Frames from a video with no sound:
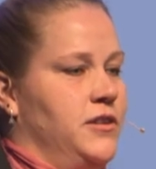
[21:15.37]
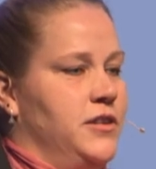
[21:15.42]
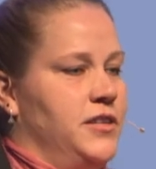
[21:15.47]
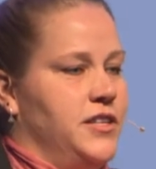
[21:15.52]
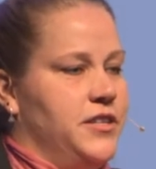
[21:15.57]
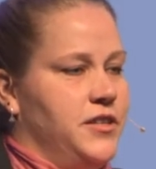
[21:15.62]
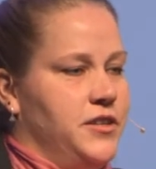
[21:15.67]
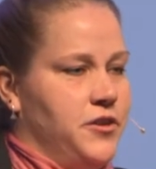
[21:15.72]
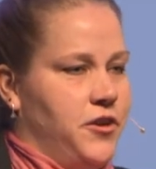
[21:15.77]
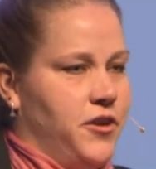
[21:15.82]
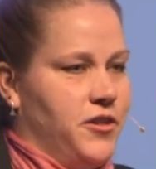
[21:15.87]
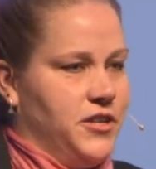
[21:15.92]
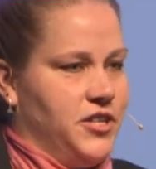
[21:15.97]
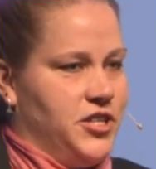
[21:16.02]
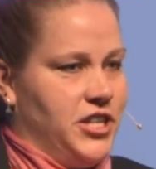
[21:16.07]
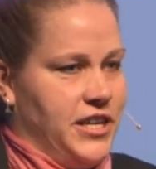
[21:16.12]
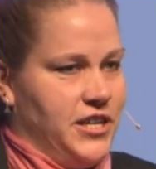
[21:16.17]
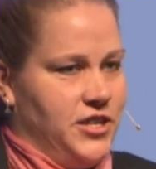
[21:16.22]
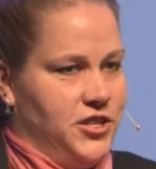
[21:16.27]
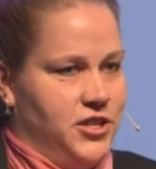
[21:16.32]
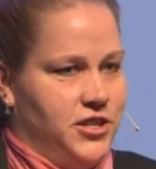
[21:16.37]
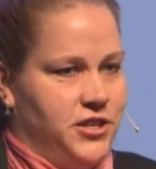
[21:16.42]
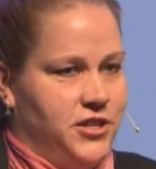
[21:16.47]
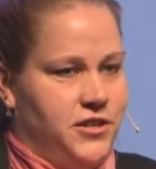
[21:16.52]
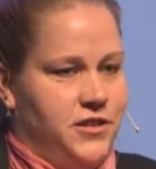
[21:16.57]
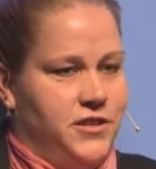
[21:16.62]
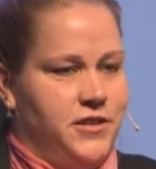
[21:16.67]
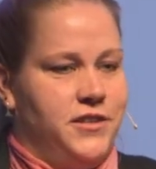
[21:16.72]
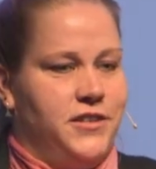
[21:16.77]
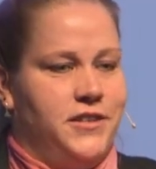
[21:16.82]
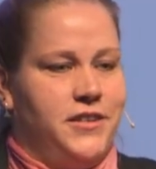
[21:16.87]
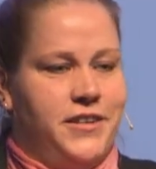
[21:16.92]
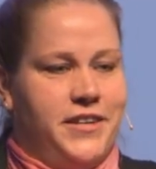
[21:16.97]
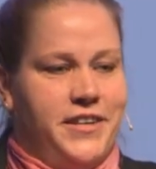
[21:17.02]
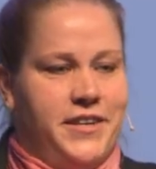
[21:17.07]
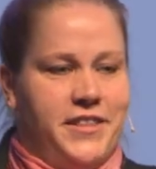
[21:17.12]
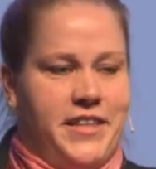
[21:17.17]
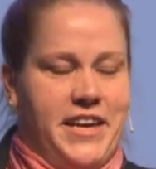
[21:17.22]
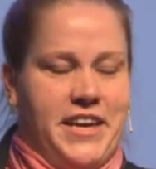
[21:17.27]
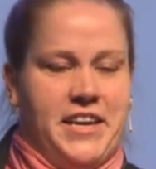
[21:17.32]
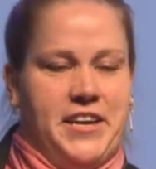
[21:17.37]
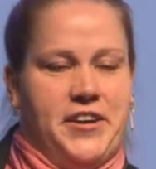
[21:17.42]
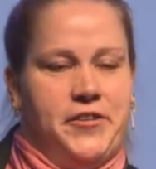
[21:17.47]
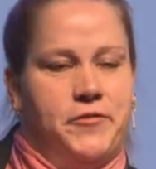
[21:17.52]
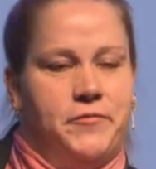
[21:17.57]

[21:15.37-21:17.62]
to the knowledge age. Thank you.